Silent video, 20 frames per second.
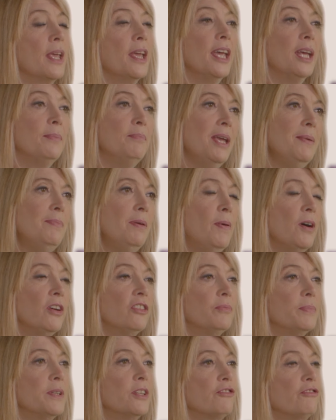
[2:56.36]
It may be
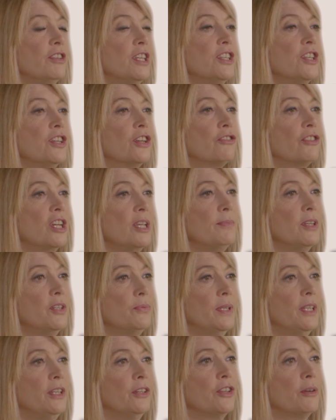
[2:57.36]
possible to reach an
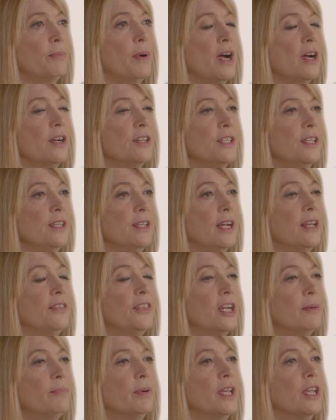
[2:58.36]
agreement with the other party and
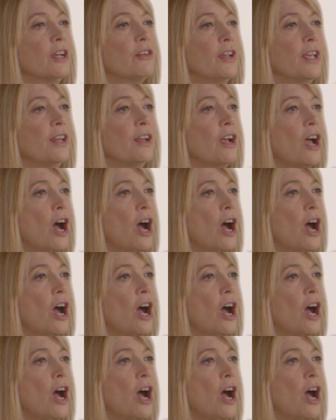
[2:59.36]
thereby agree on a